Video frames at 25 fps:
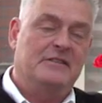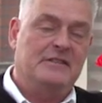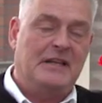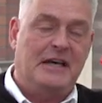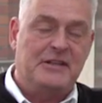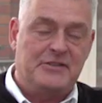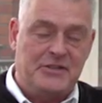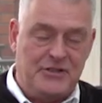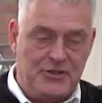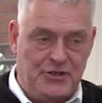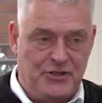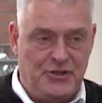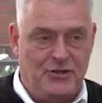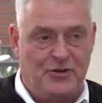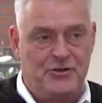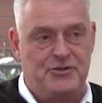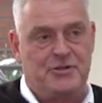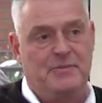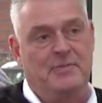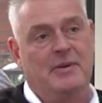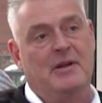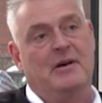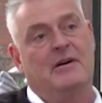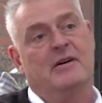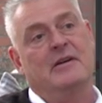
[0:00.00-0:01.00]
that's in short
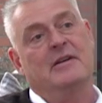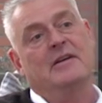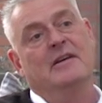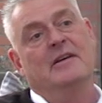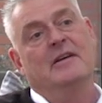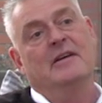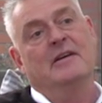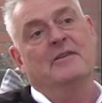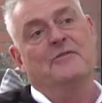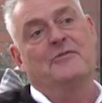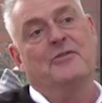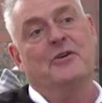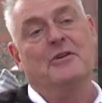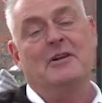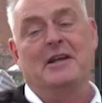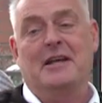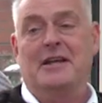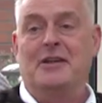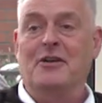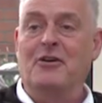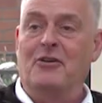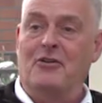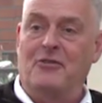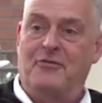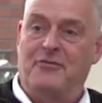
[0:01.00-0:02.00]
supply. Yeah. Funnily
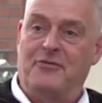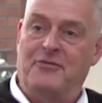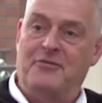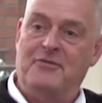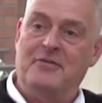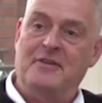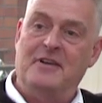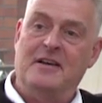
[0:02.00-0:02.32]
enough,